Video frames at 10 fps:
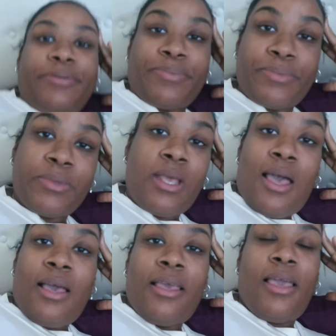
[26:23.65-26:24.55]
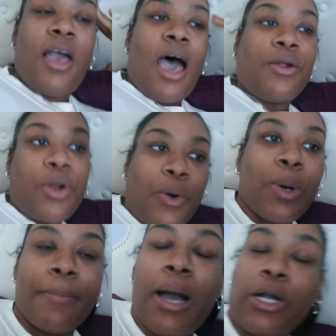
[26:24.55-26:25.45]
But yeah yeah i don't know
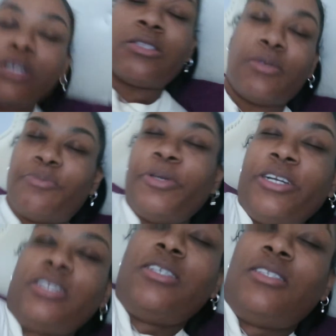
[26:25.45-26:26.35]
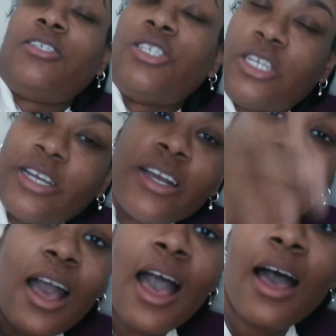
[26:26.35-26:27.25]
where my christmas spirit is this year
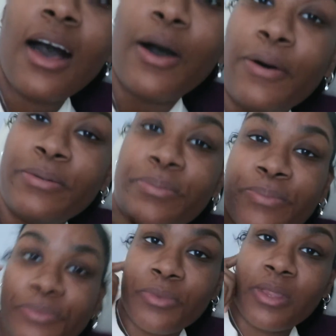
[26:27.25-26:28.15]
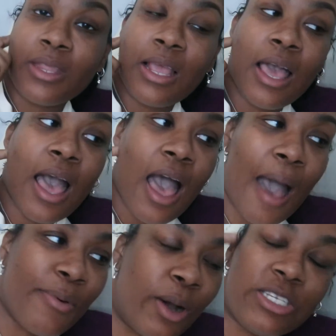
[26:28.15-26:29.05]
um
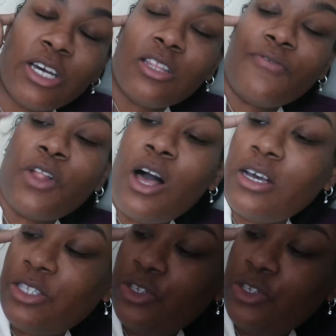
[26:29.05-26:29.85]
I've been watching other vlogs